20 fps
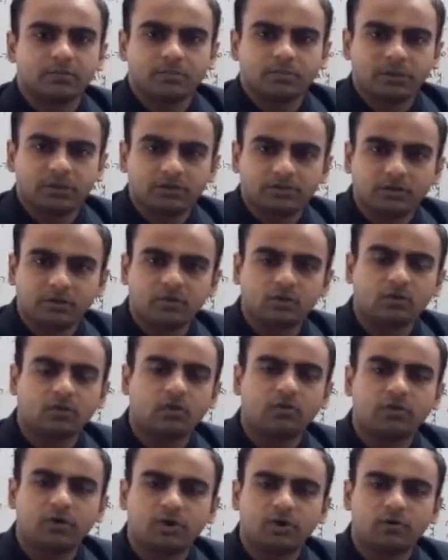Even
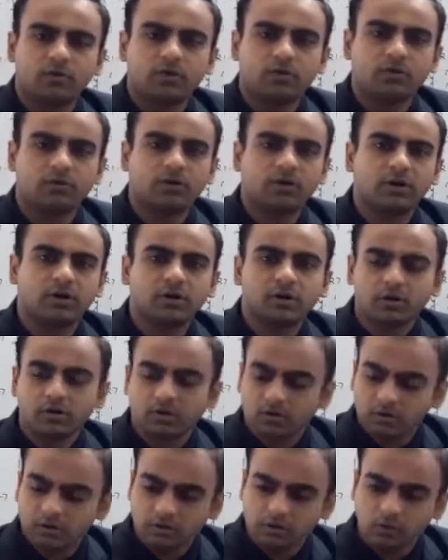though World War I
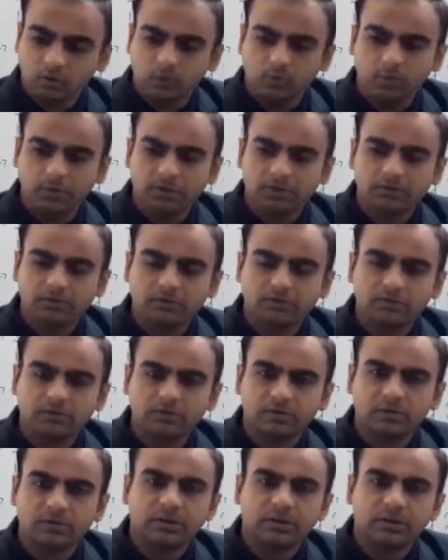took place,